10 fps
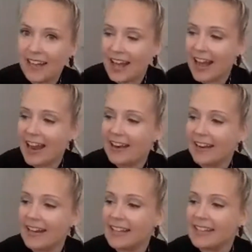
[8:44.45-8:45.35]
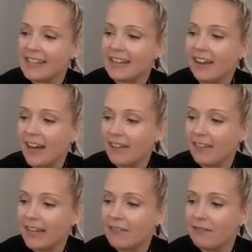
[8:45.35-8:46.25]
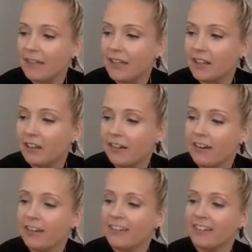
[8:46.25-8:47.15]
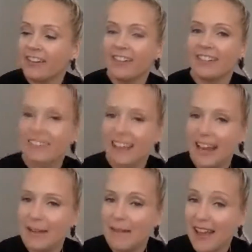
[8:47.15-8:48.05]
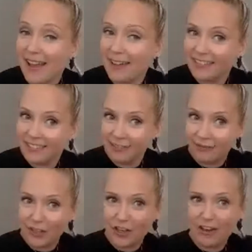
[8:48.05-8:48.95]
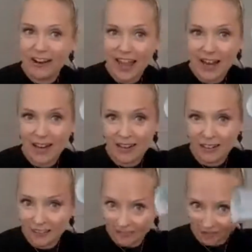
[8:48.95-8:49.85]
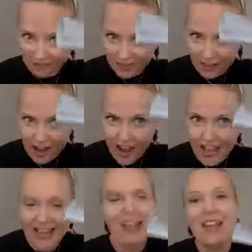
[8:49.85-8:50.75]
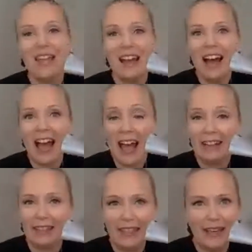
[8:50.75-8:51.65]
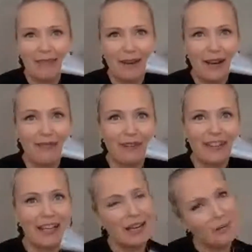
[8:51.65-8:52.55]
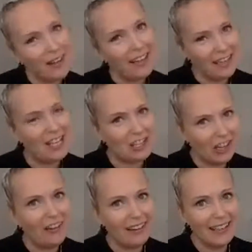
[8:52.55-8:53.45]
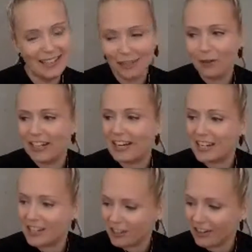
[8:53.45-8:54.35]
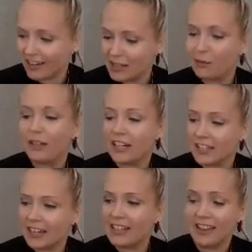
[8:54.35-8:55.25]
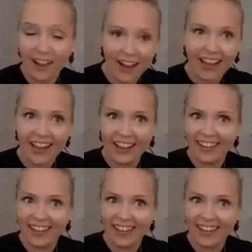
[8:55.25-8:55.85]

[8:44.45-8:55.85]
And let's see, Arvid and Victor. Any mer? Vi gör en... Hi. I had to think about it for a second. What is shark in Swedish? Shark in Swedish is hi.